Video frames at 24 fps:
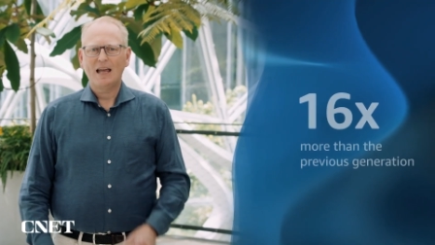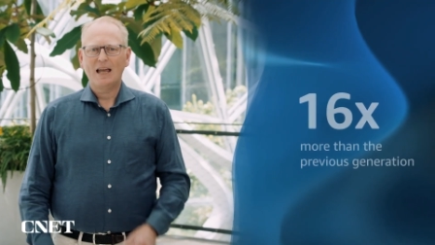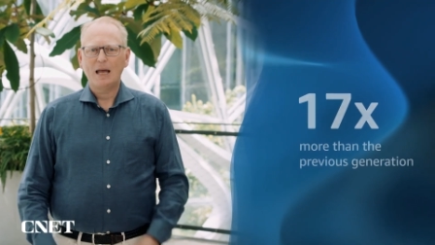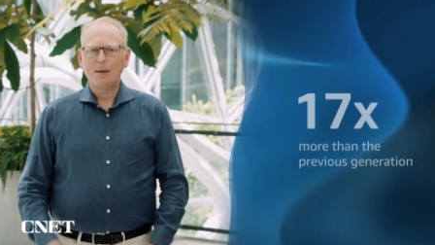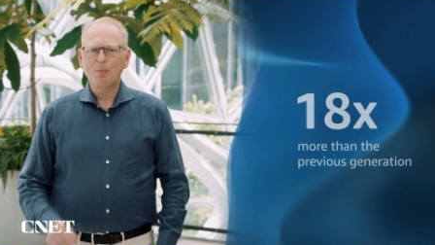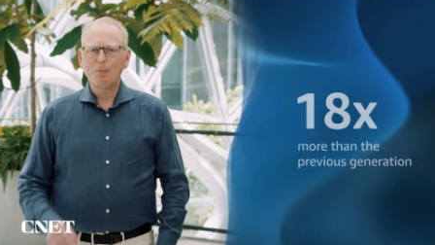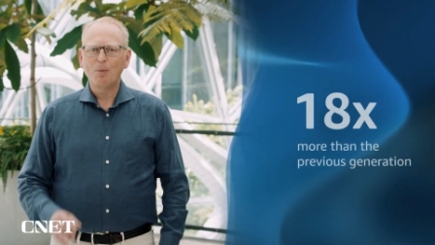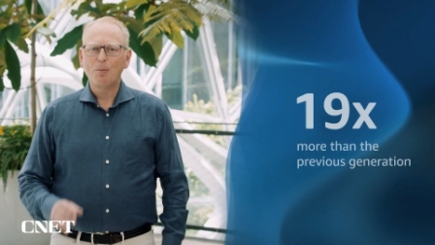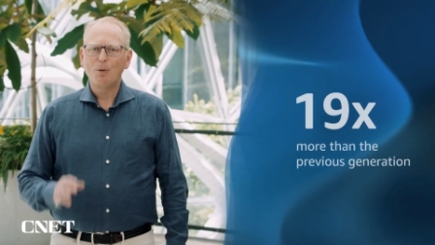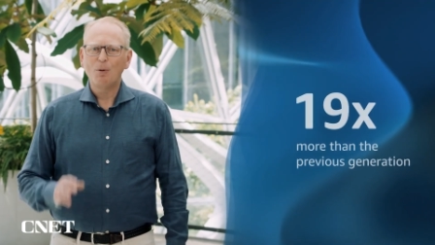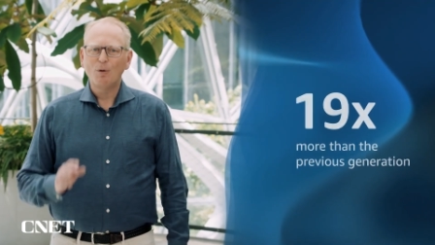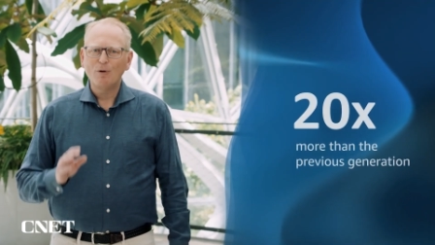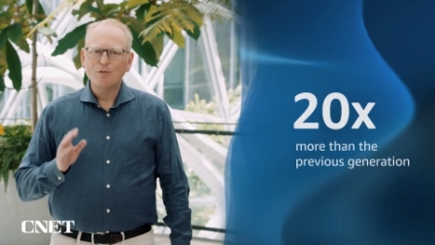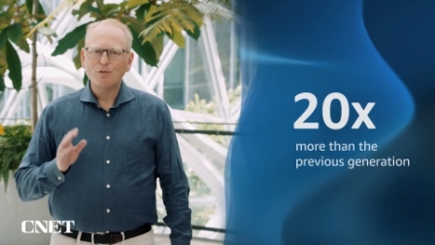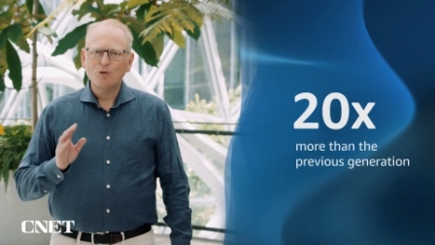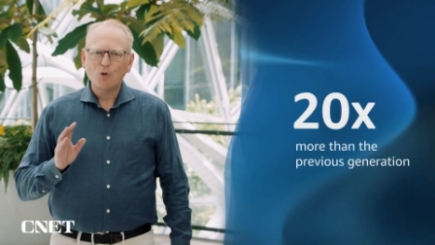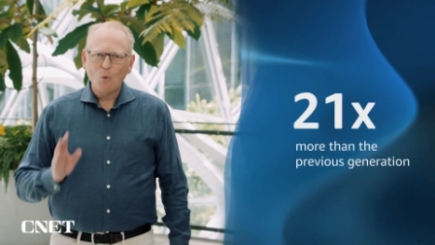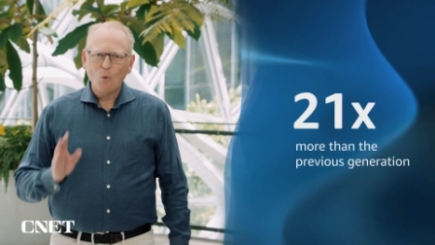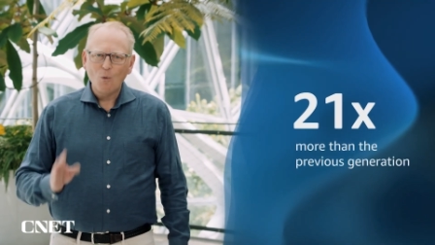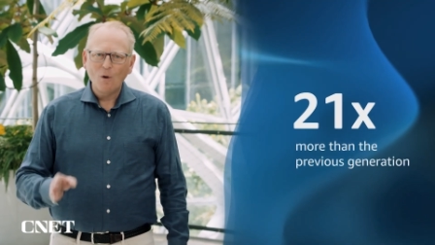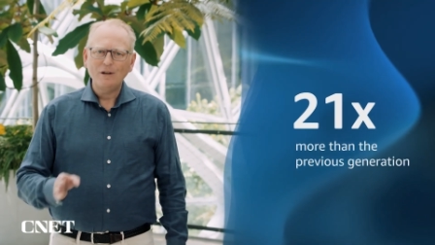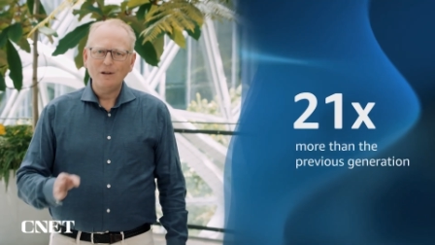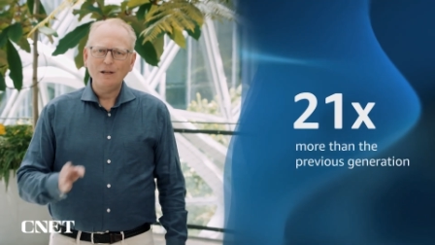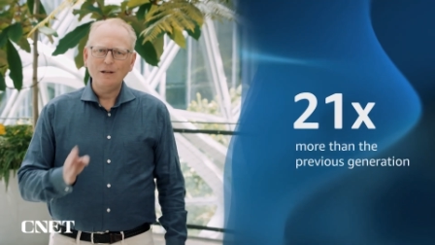capable of
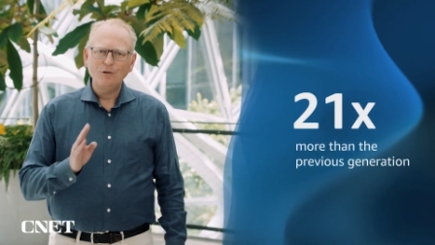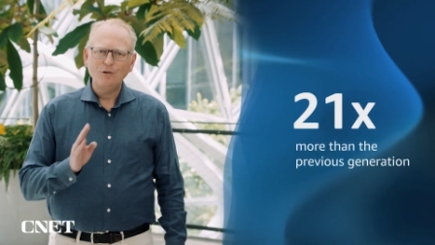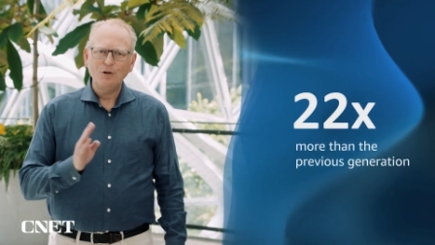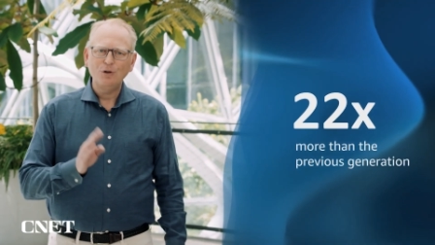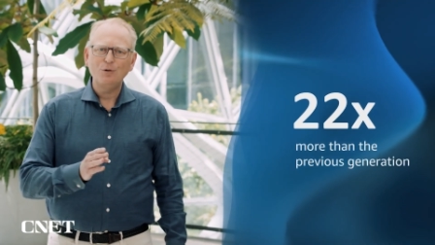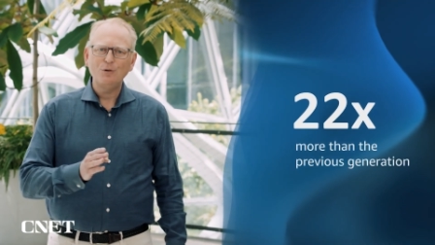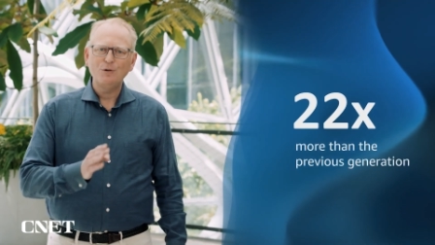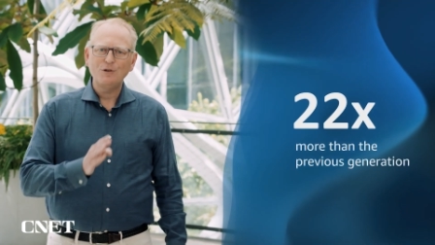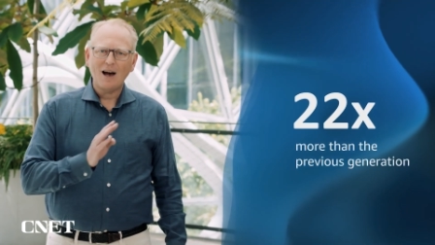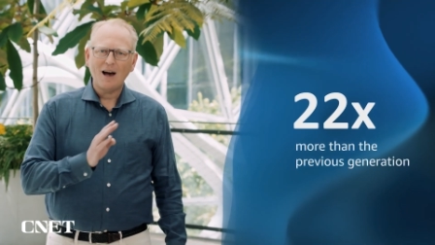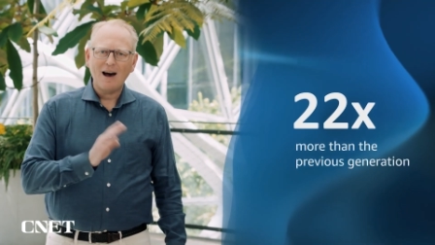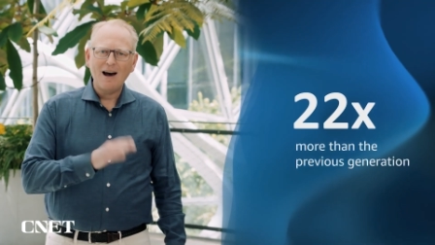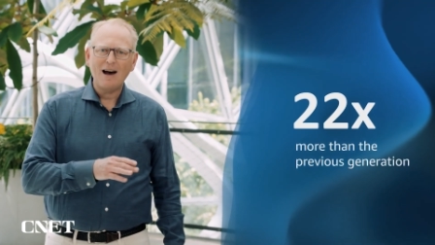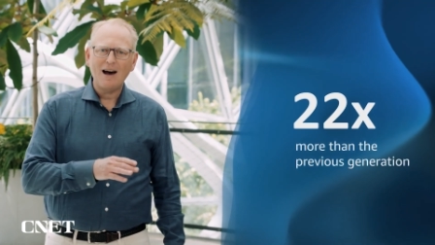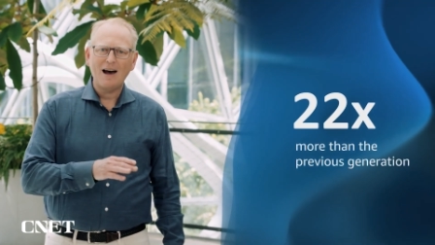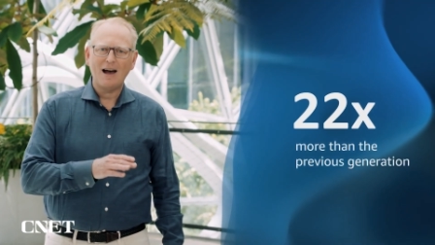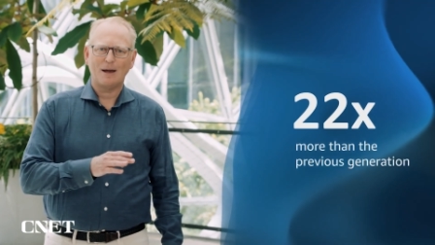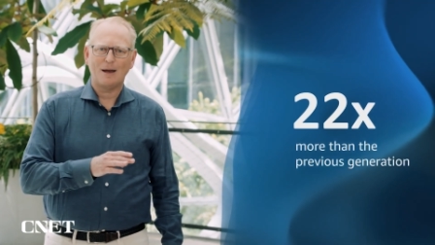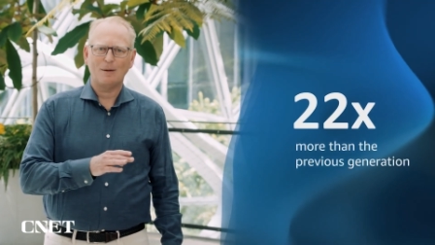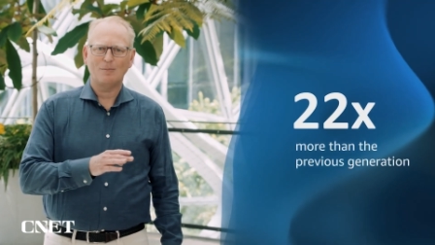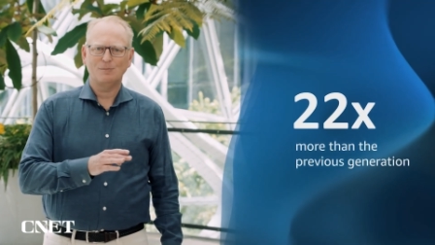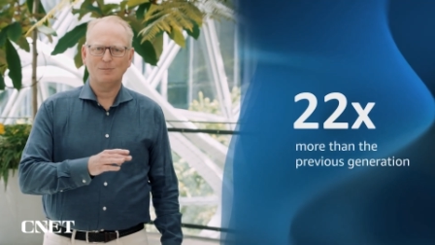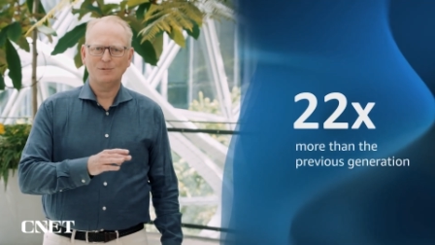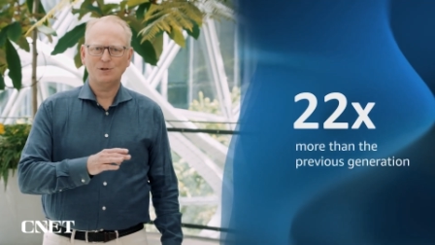twenty-two
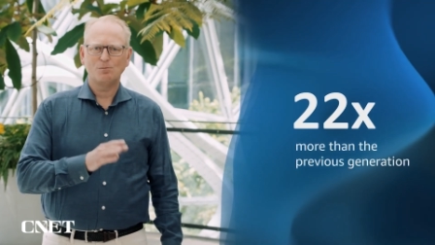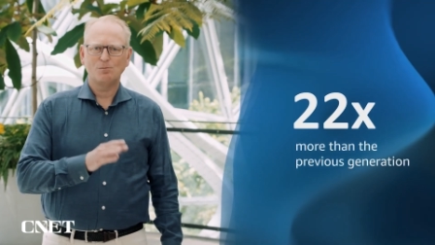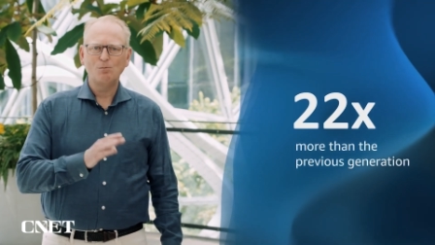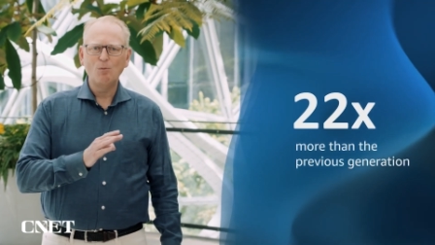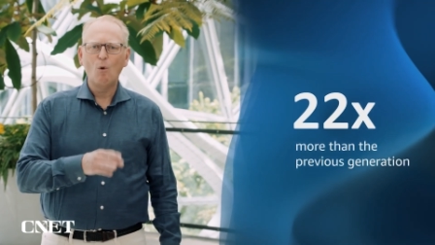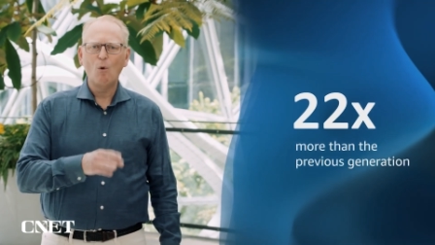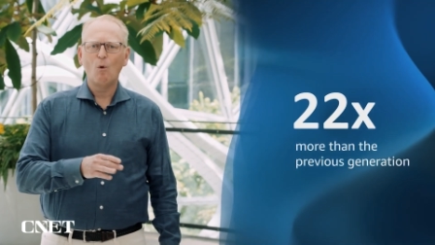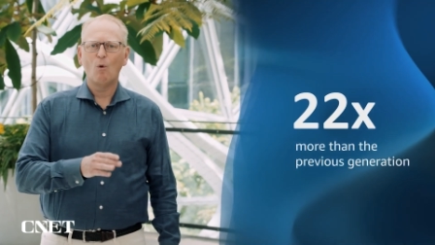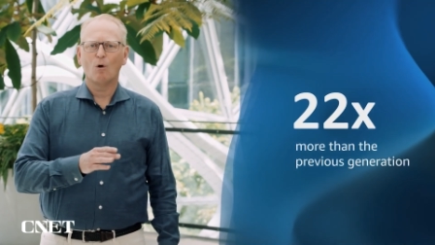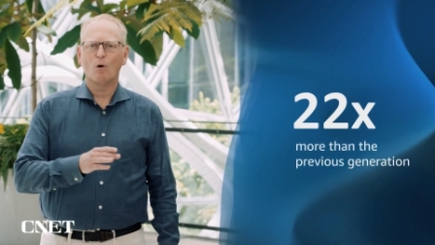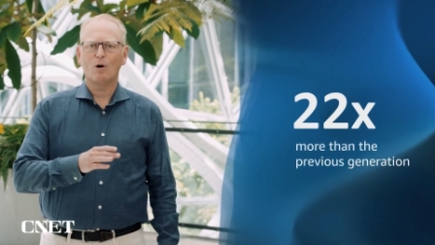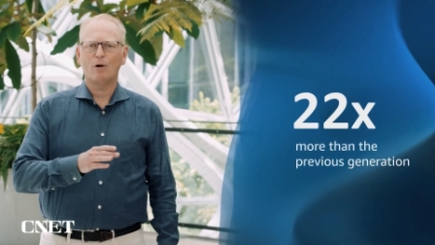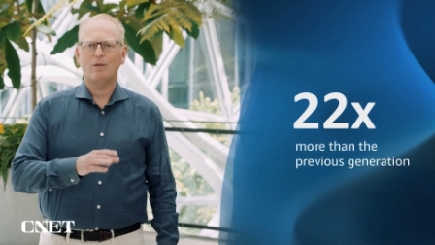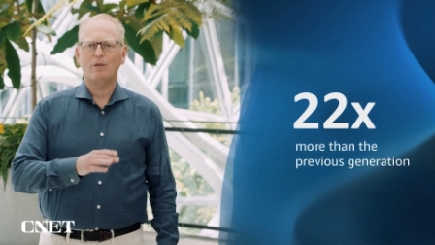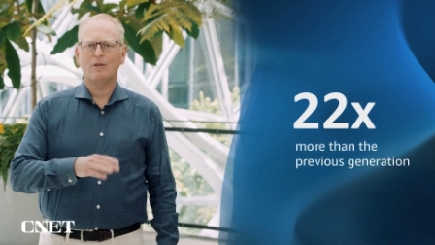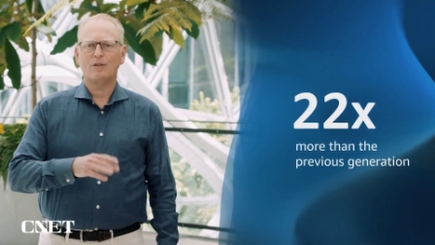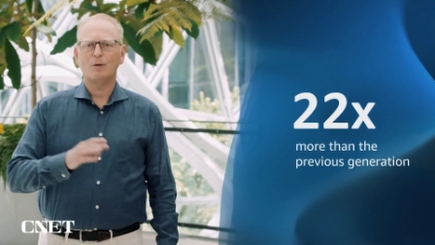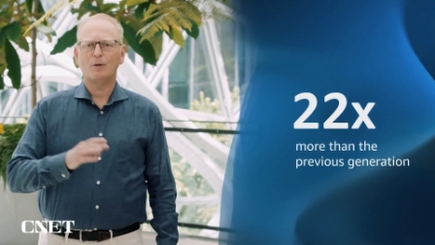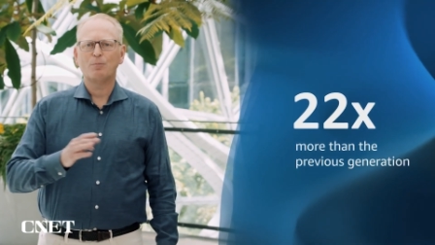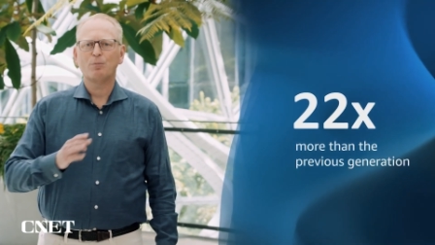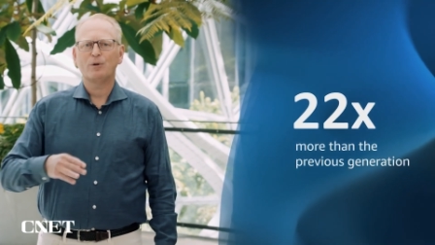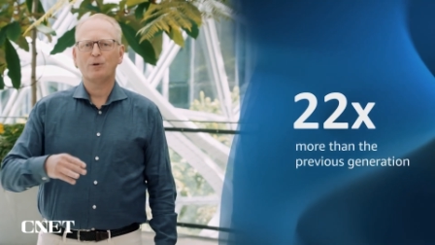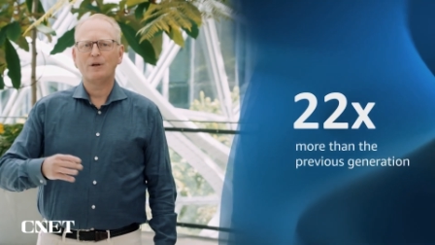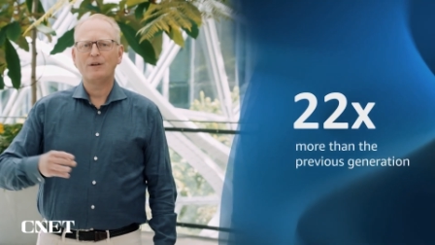times more
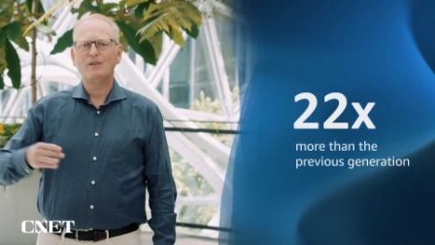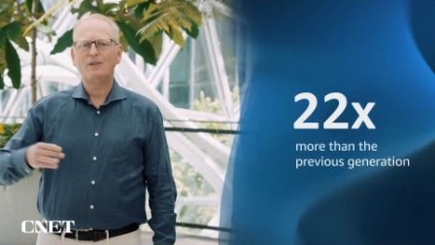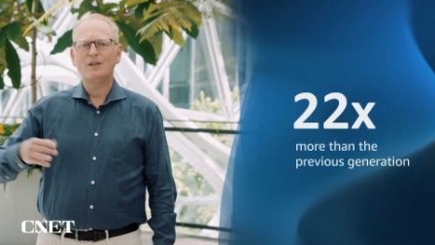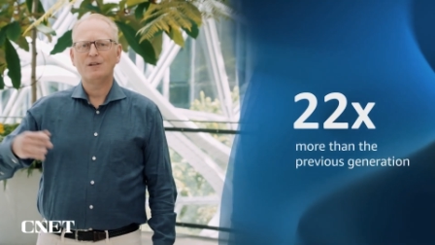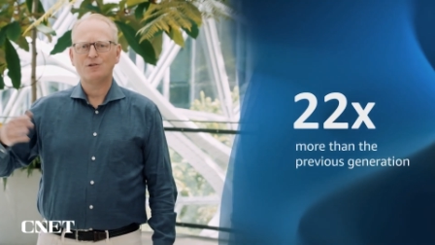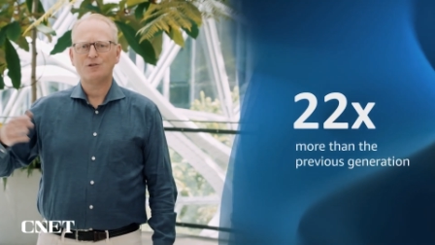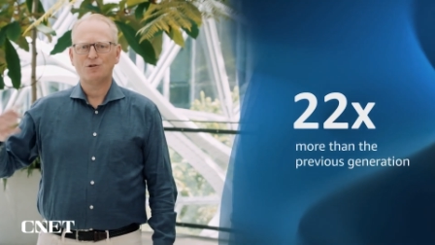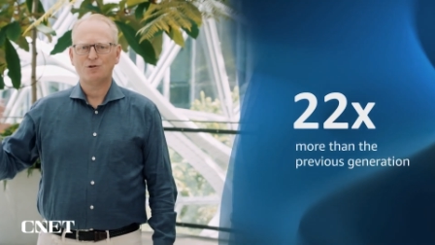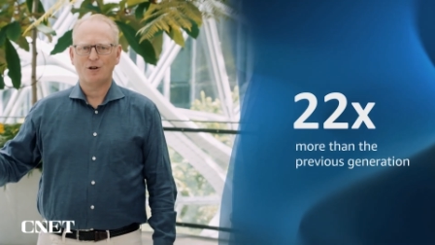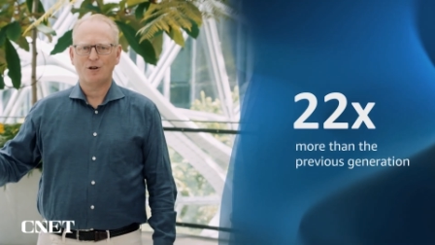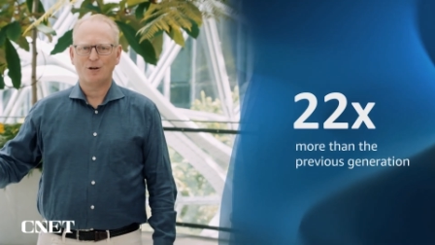than the previous